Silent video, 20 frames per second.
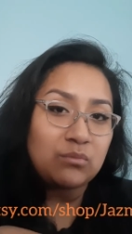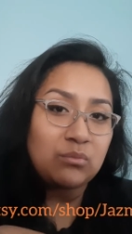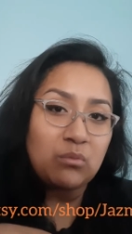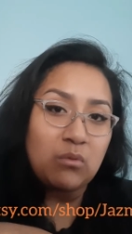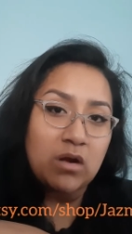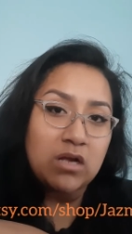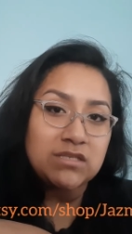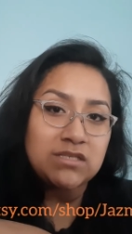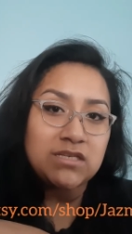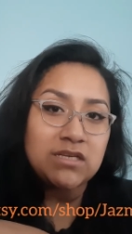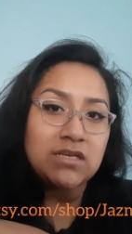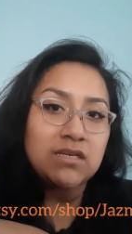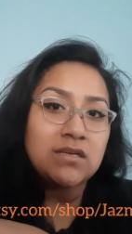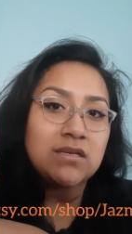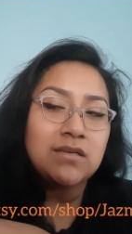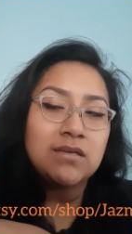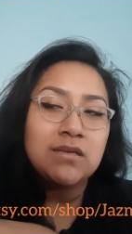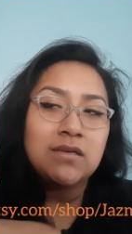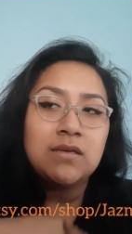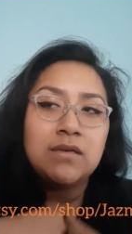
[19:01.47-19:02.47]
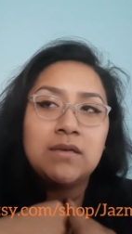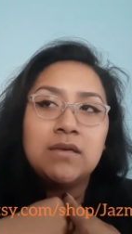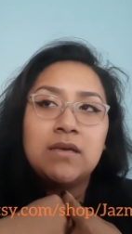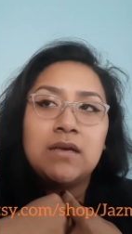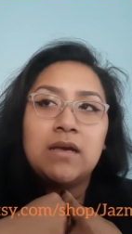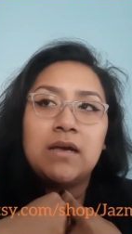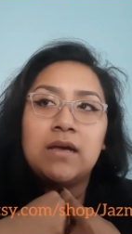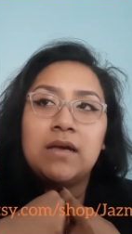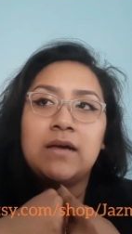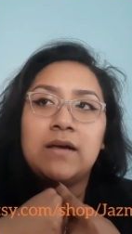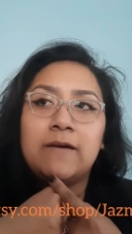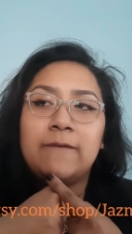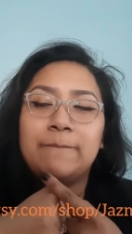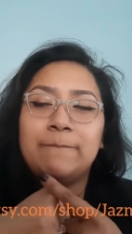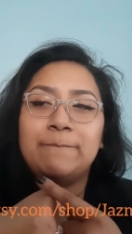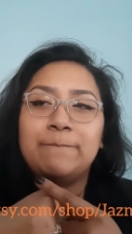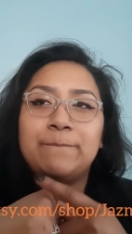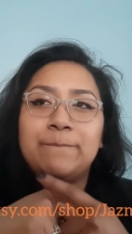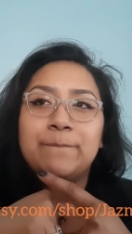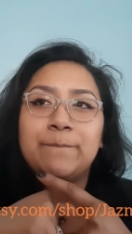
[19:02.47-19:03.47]
up watching. Um,
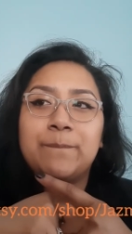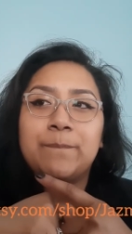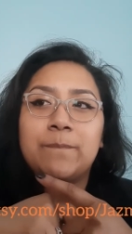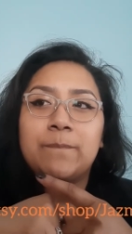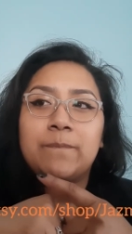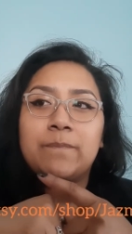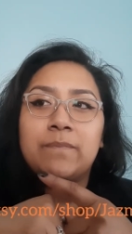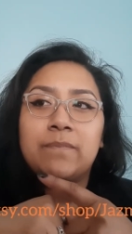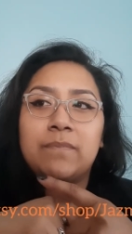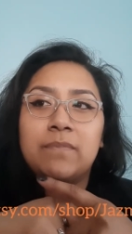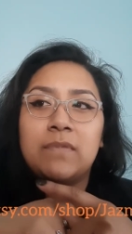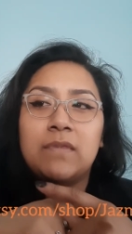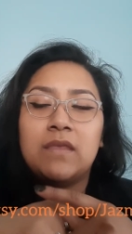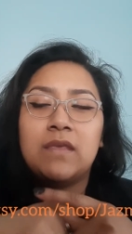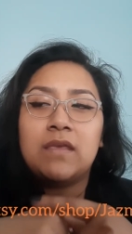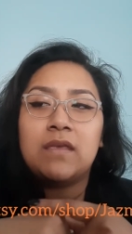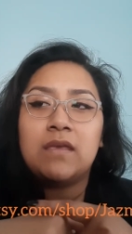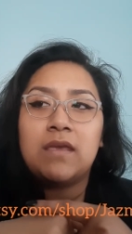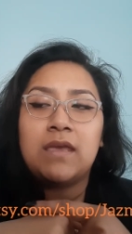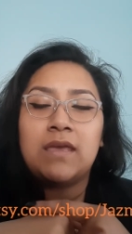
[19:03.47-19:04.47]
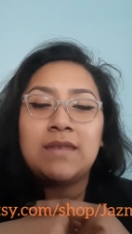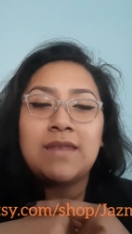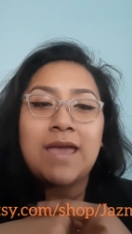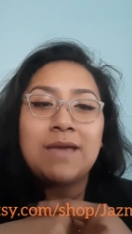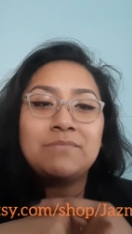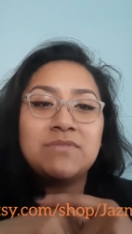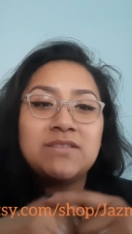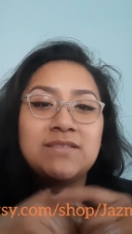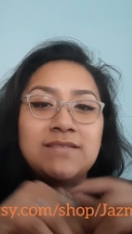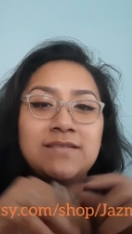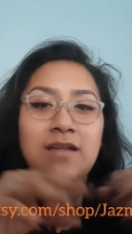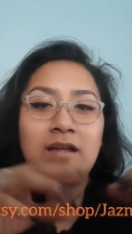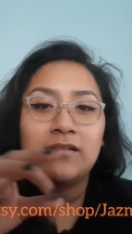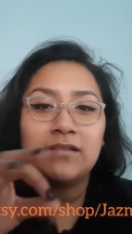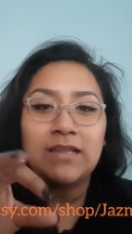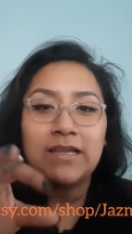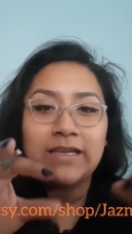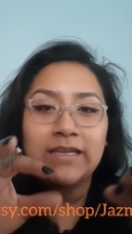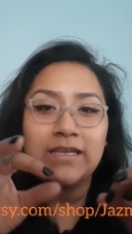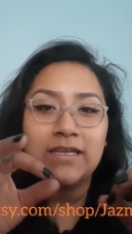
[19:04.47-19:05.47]
and I'm just not
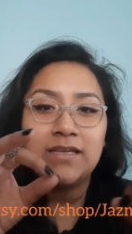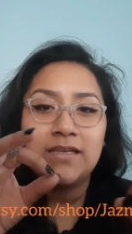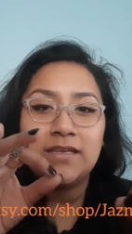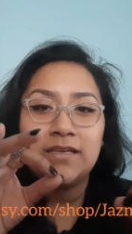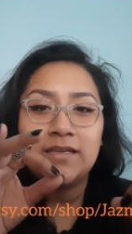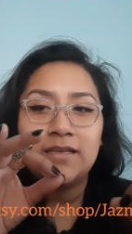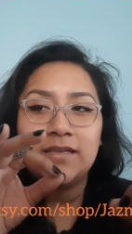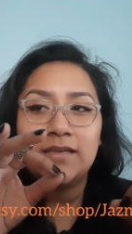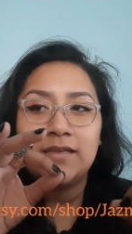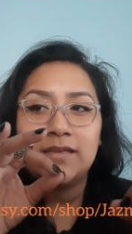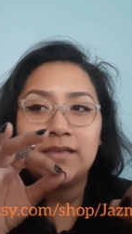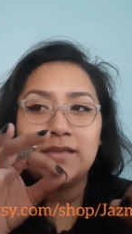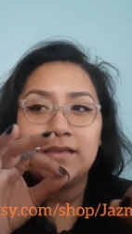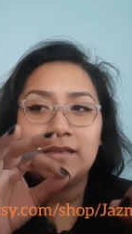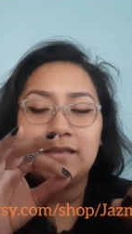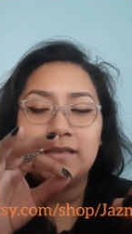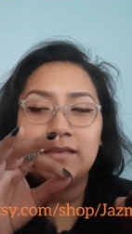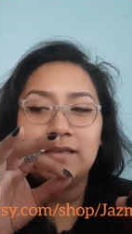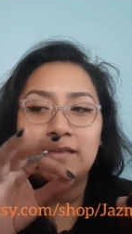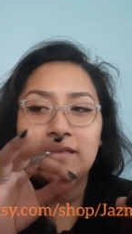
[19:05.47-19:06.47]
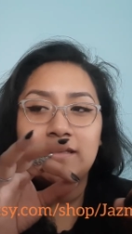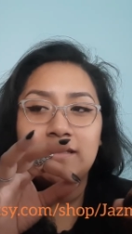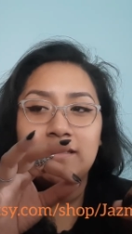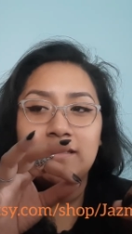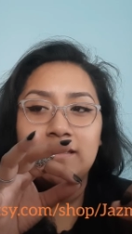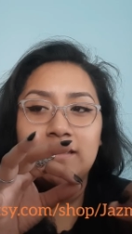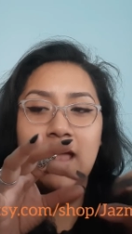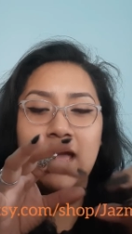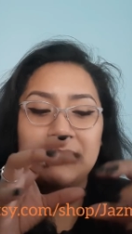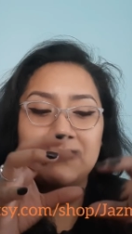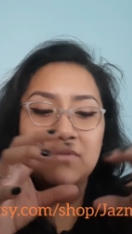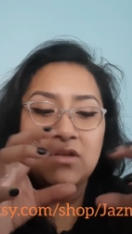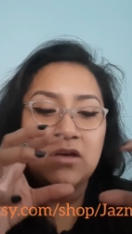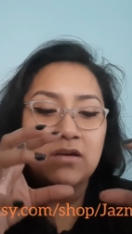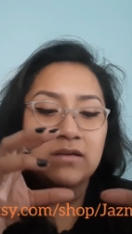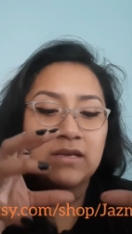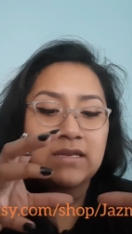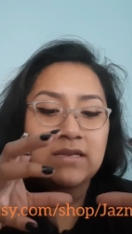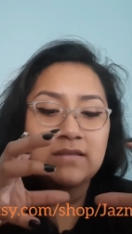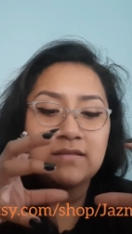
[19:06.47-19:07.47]
like, I'm
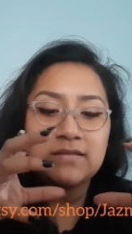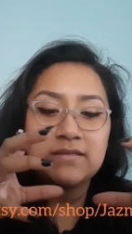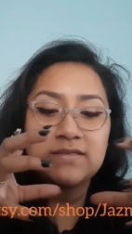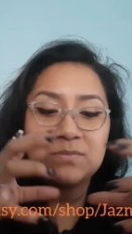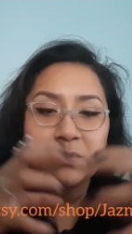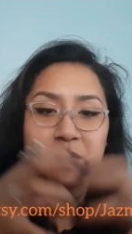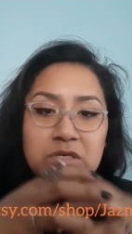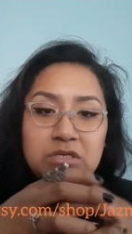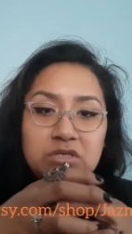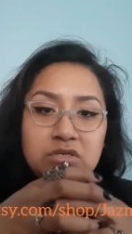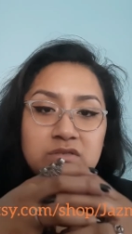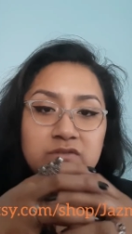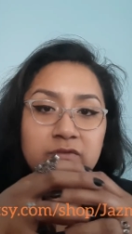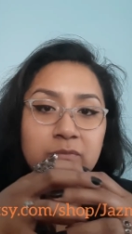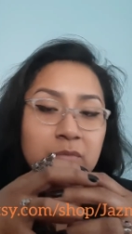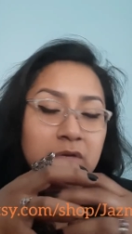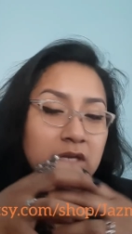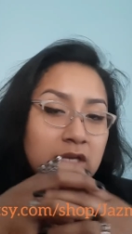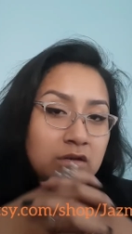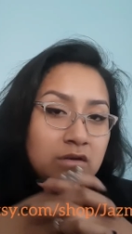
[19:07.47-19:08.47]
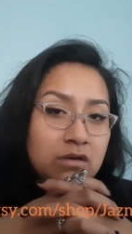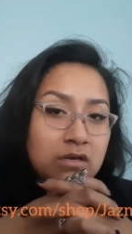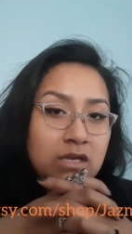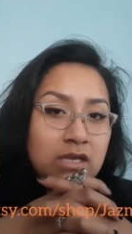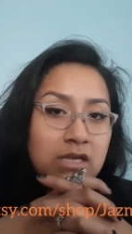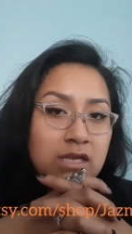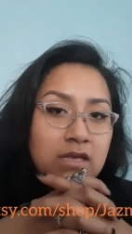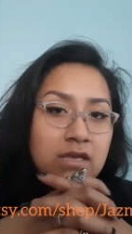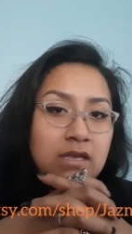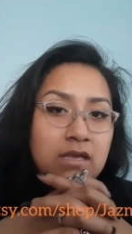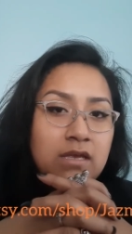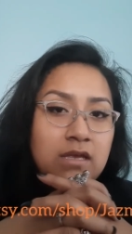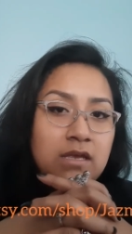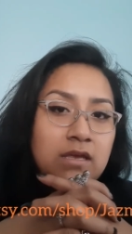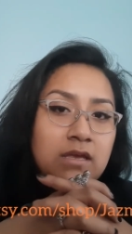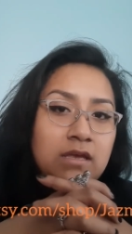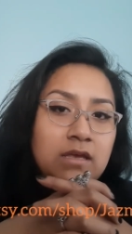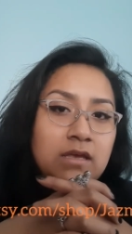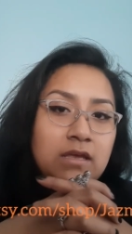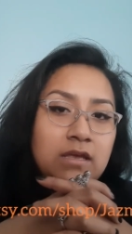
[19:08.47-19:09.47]
not getting these pictures from the internet
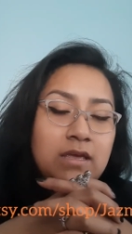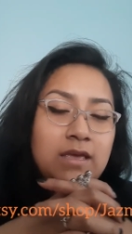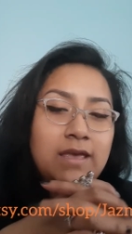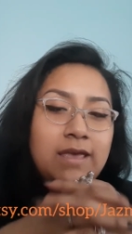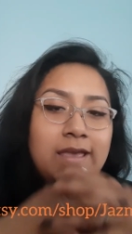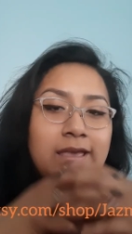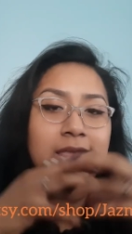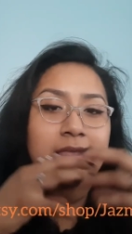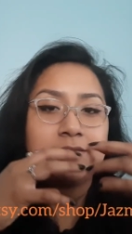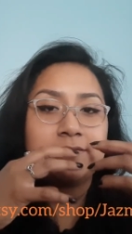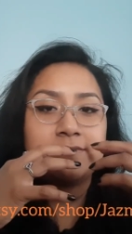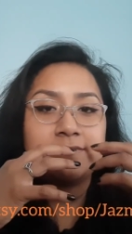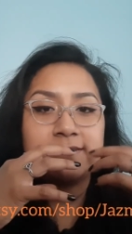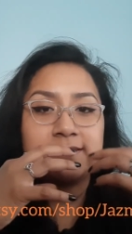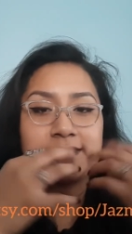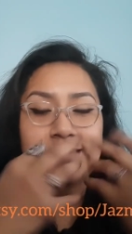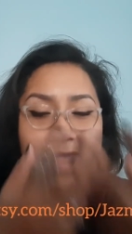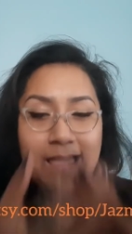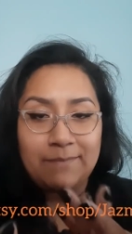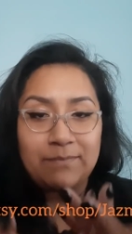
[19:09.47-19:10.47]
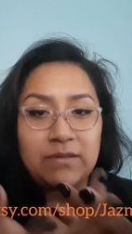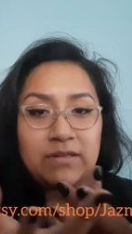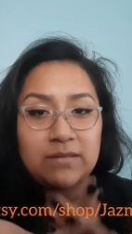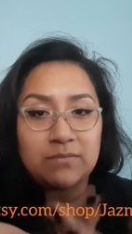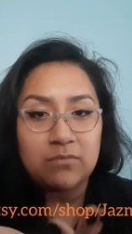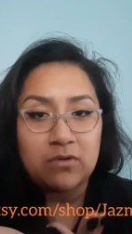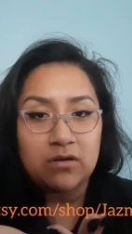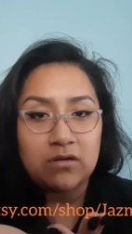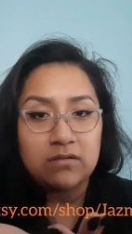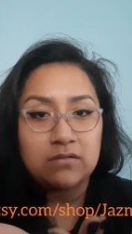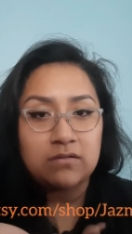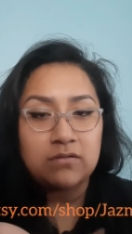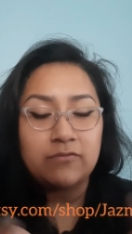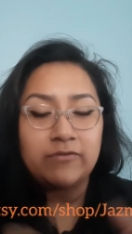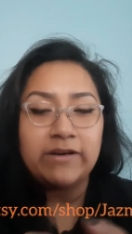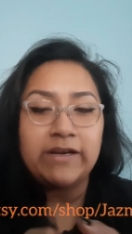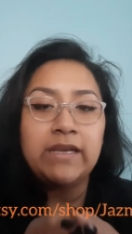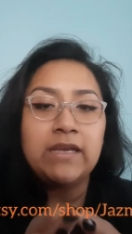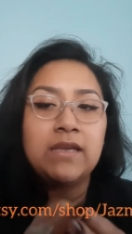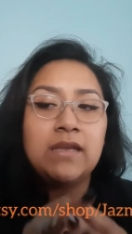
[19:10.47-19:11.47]
and slapping them on,
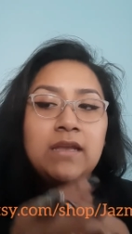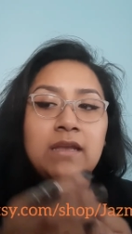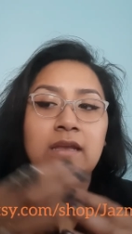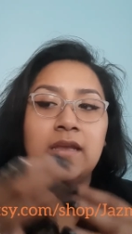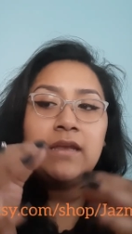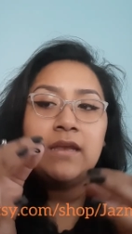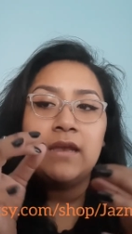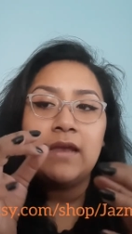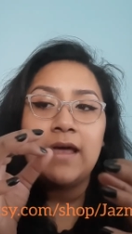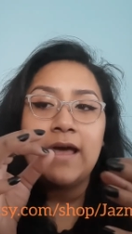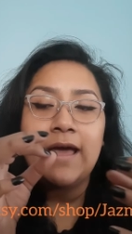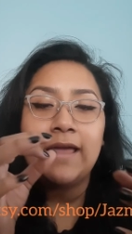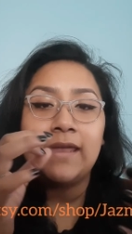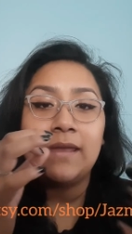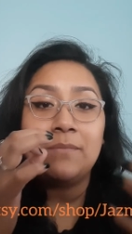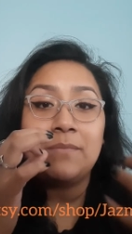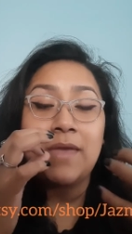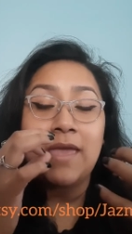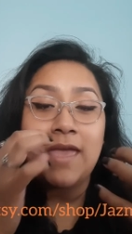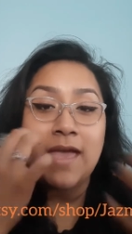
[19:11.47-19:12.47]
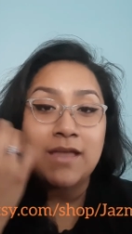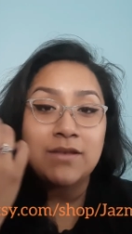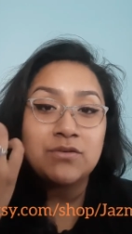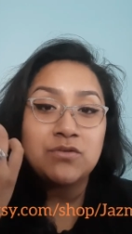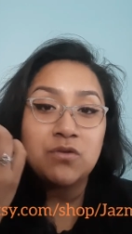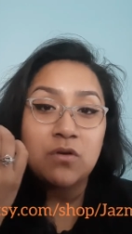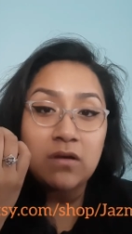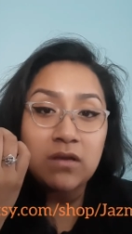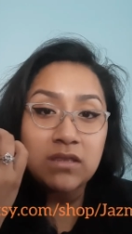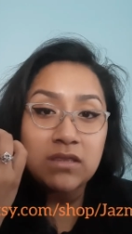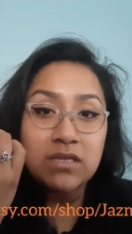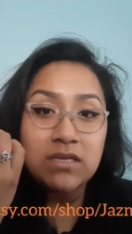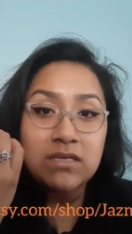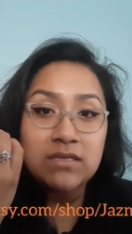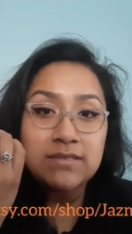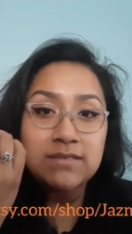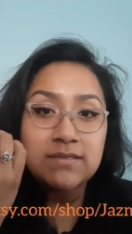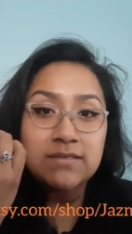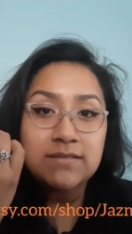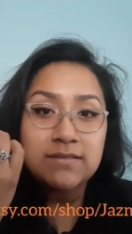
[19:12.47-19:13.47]
right? I am hand drawing
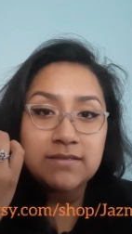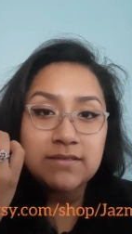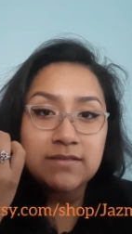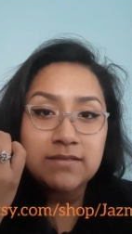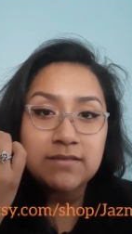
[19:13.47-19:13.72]
these